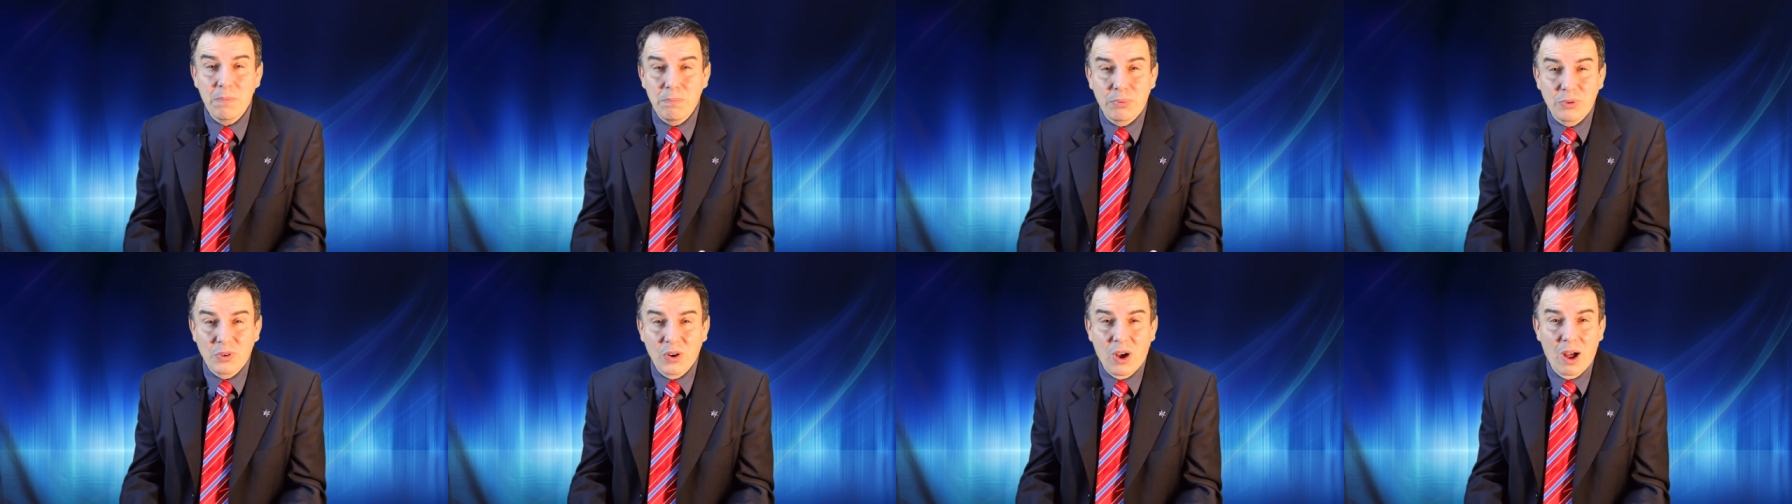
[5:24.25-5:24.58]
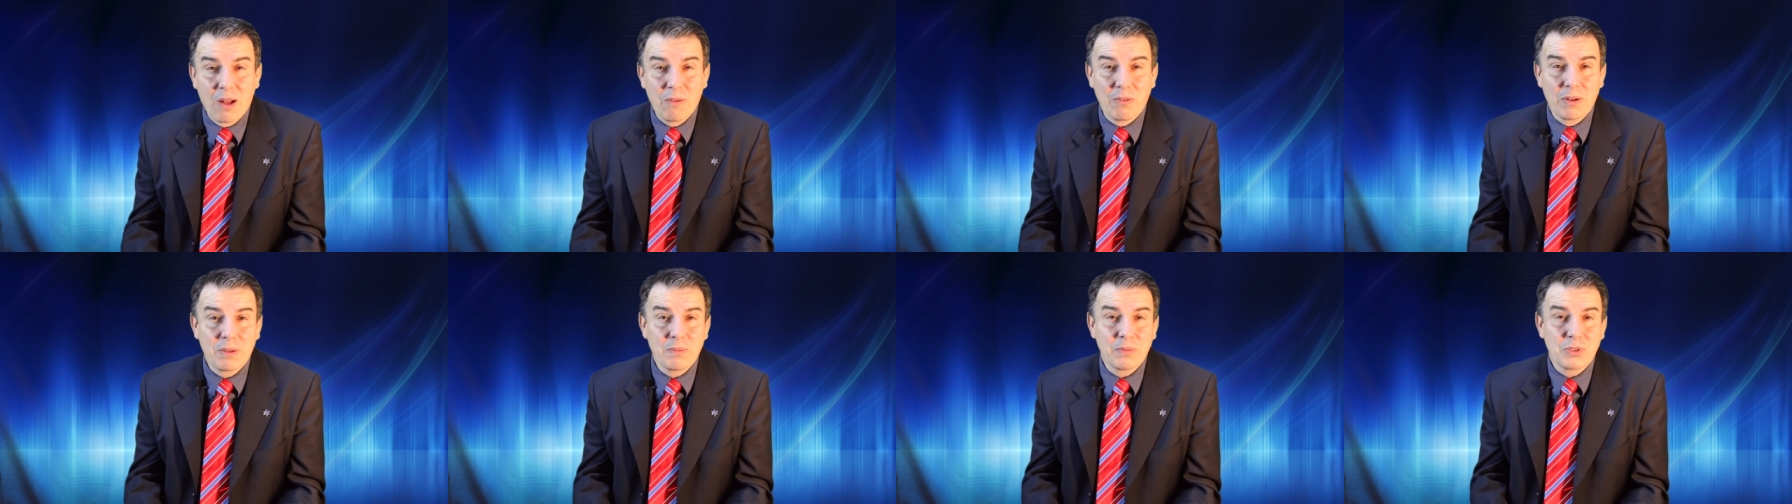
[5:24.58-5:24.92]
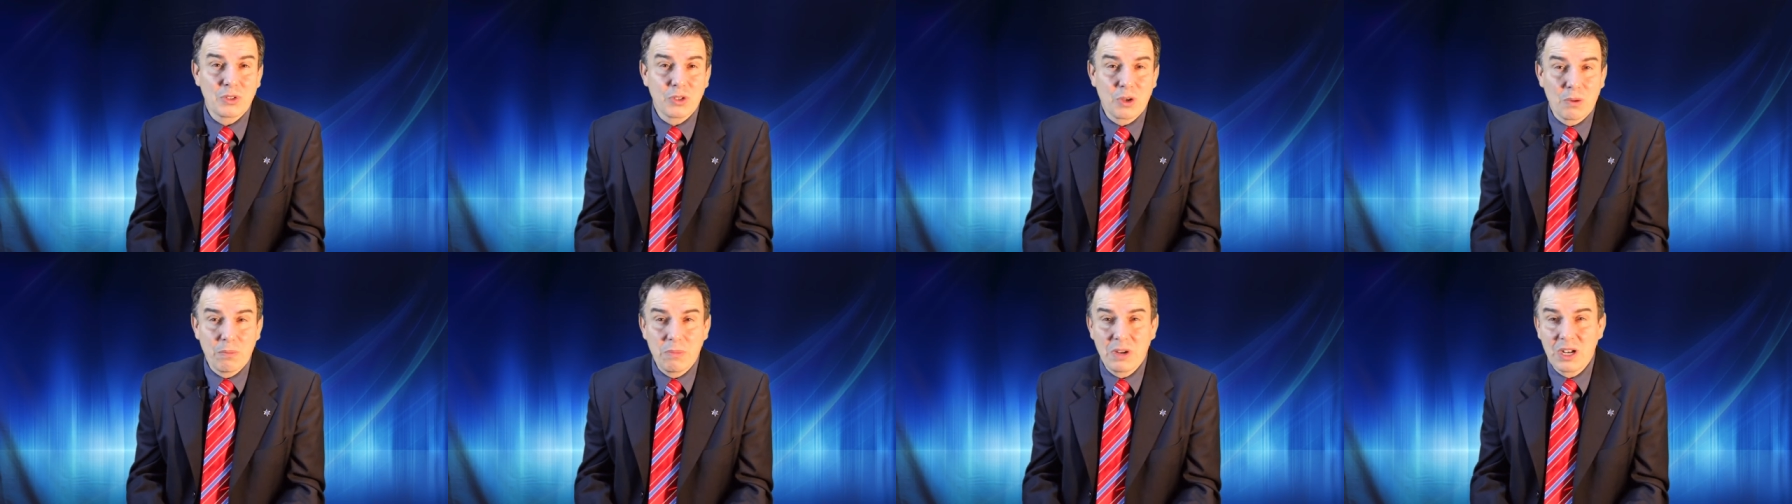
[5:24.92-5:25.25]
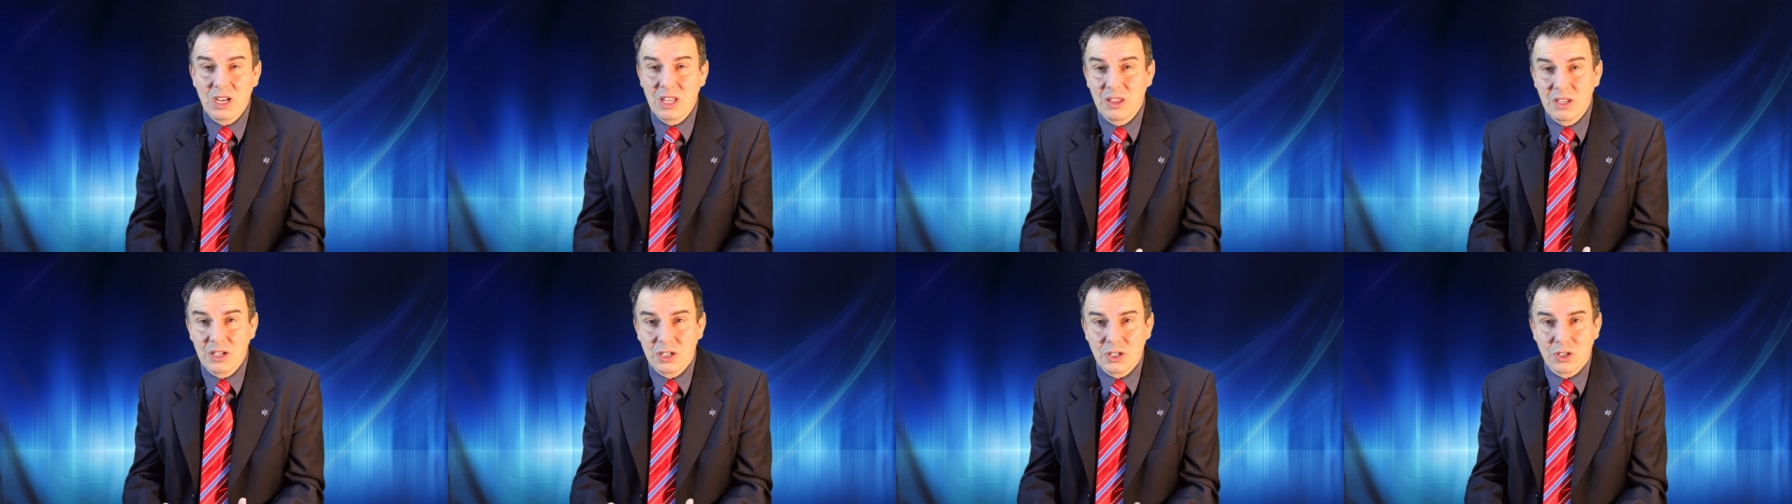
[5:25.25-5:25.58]
problems, so
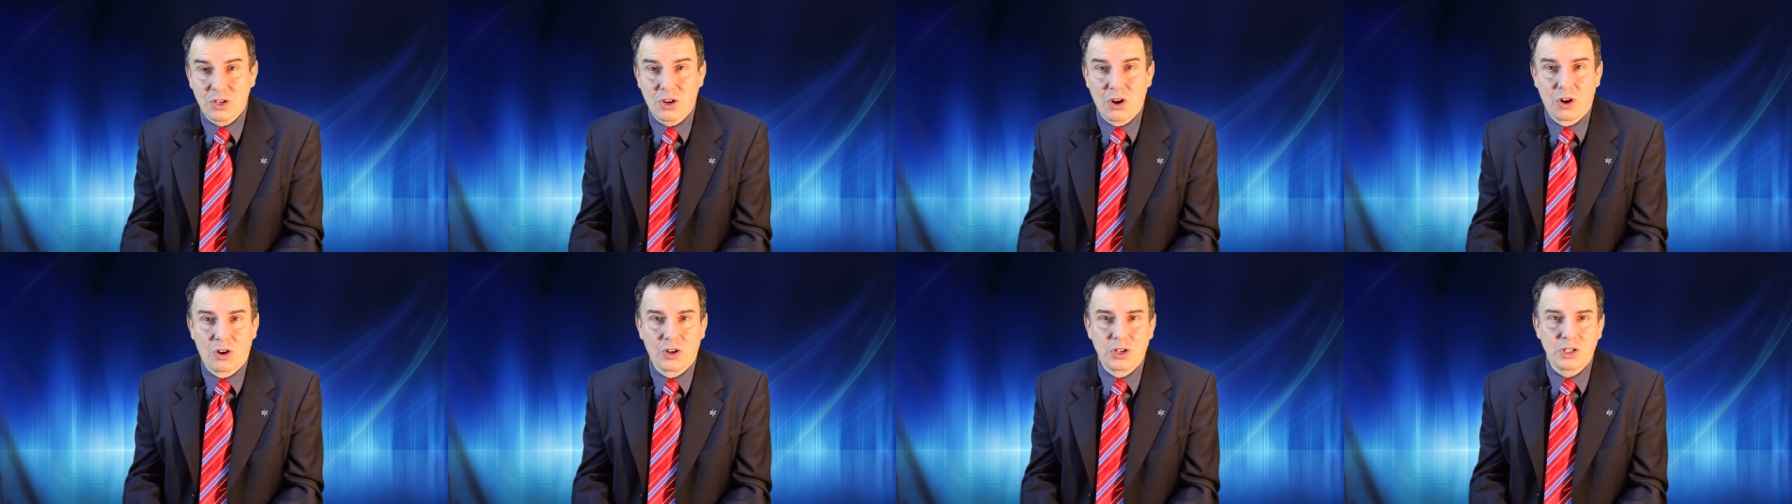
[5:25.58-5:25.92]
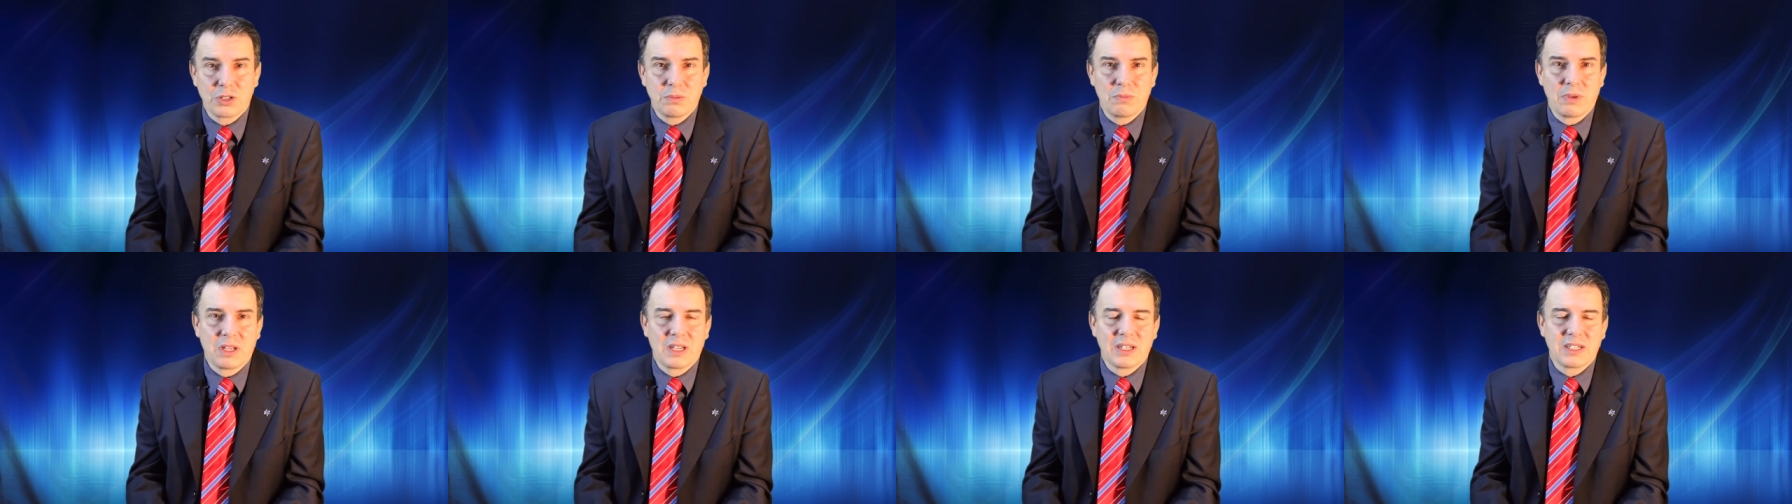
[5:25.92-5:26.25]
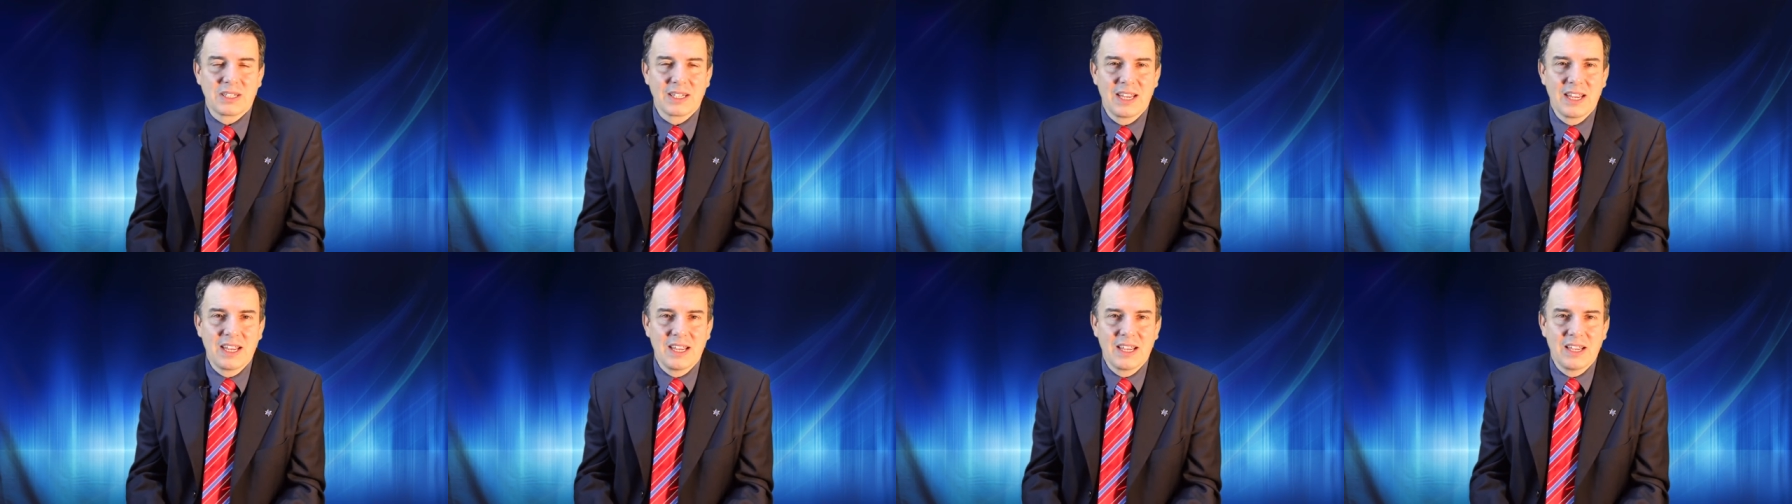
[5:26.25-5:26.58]
many discouragements,